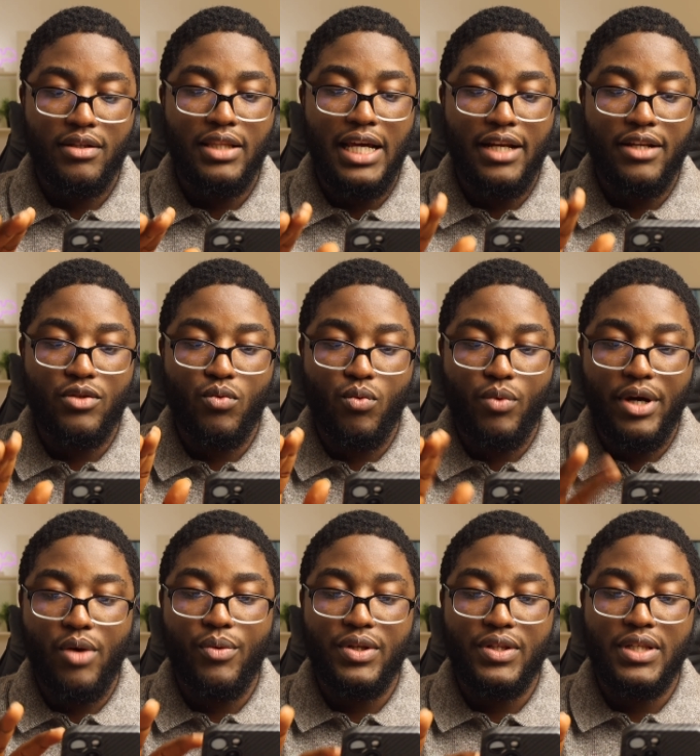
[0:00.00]
That is
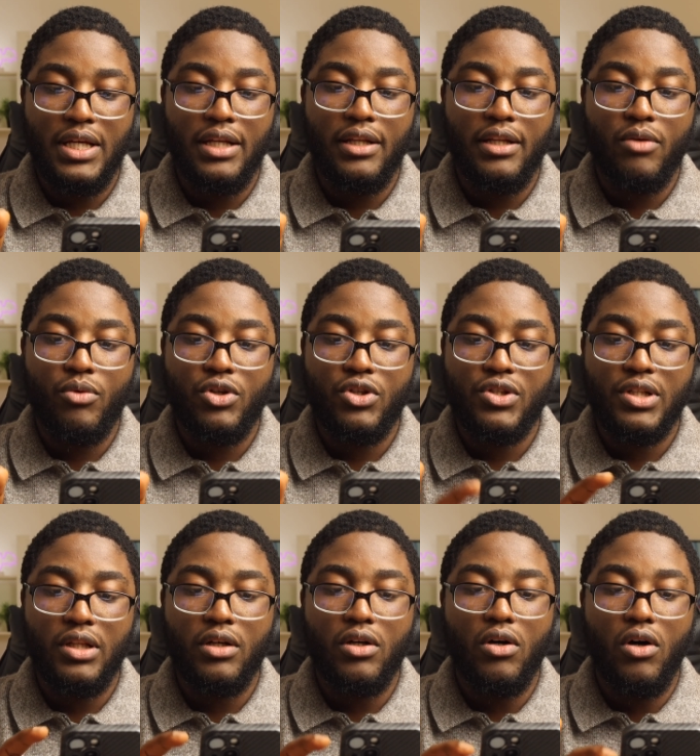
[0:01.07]
where we set it. And we just
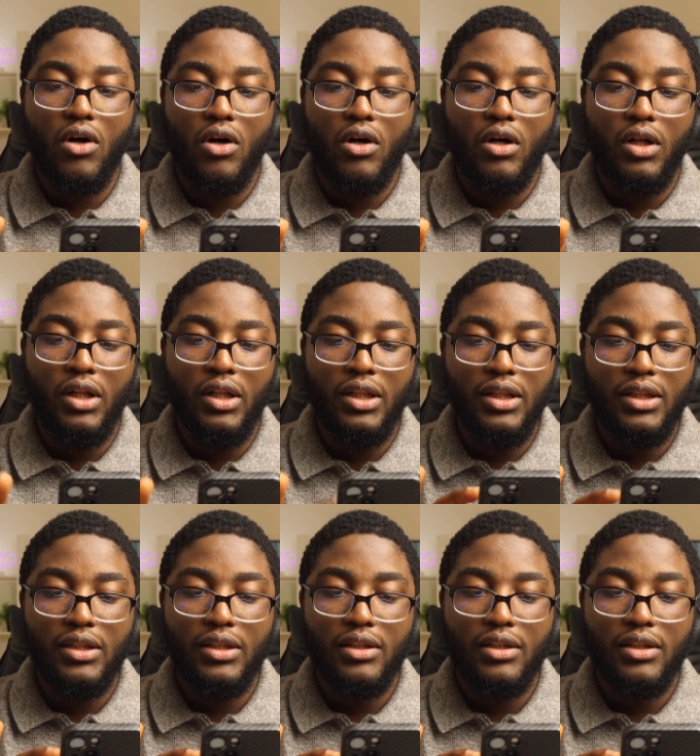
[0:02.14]
click All.